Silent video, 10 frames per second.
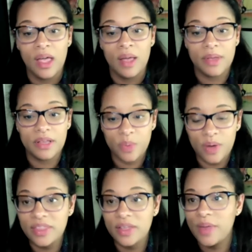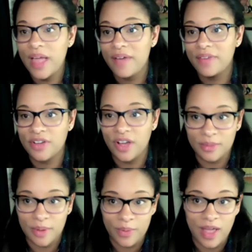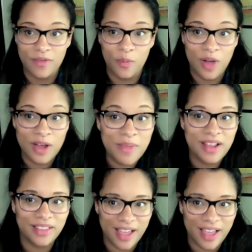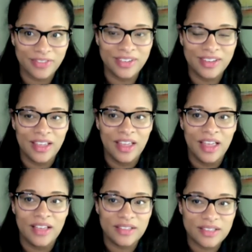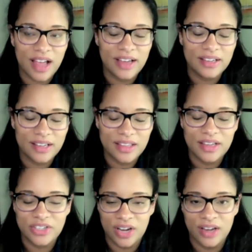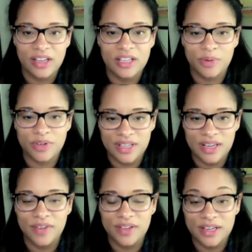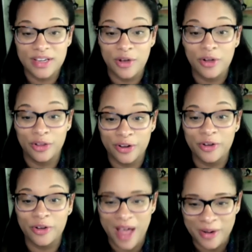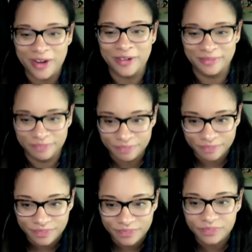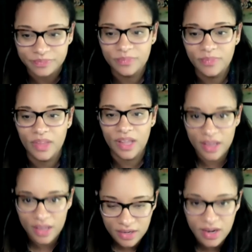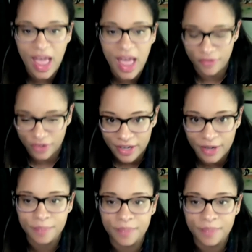because one thing we haven't talked about, we have one minute left, is this idea that China is perceived as a neo-colonial power in Africa.